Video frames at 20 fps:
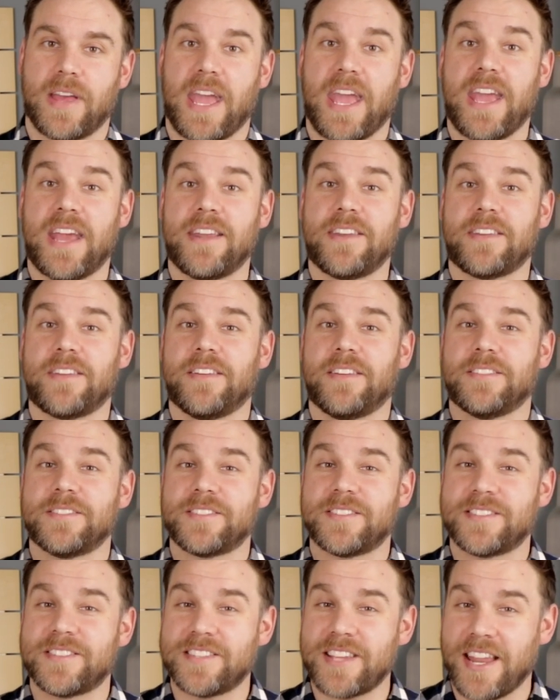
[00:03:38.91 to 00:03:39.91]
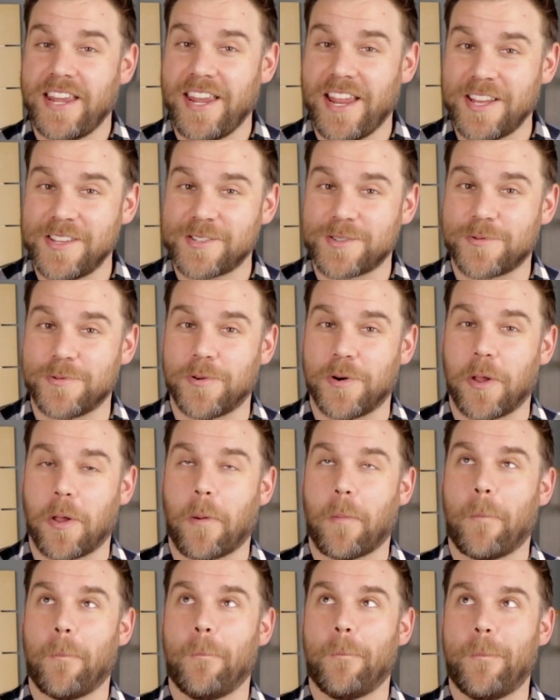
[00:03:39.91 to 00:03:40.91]
And Sunday
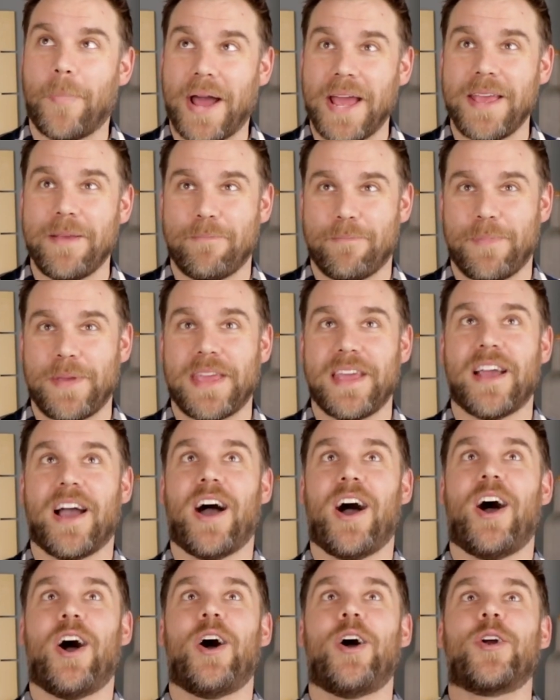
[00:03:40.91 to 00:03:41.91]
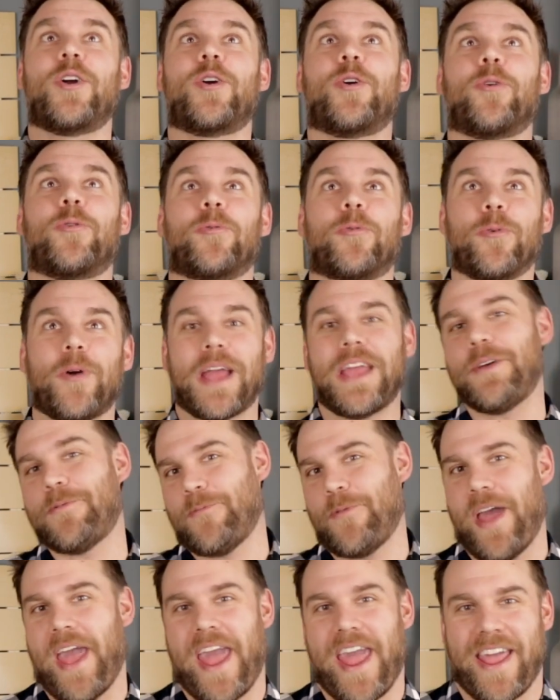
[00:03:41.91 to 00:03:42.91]
school might be a great
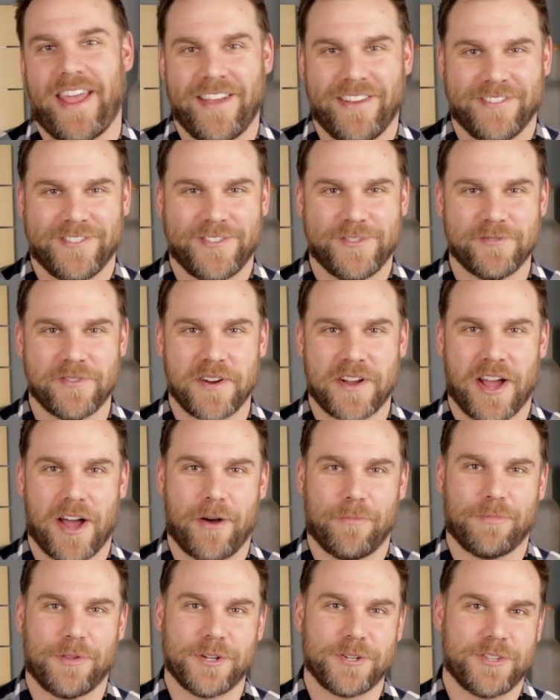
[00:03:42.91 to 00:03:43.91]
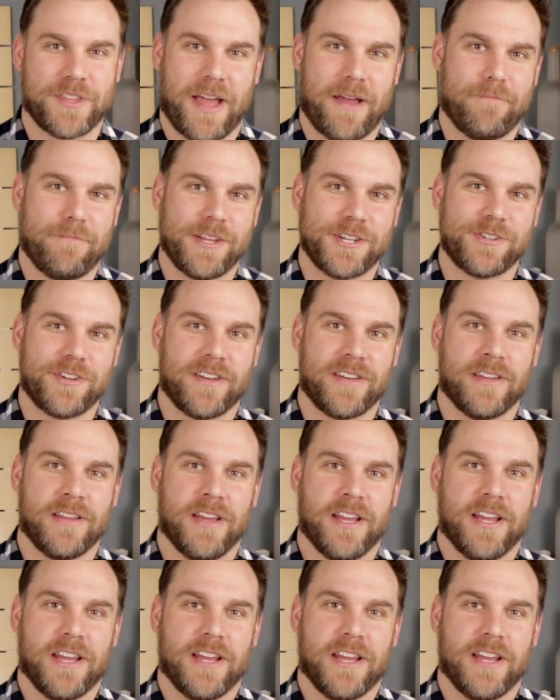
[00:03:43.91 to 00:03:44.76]
way to accomplish that mission,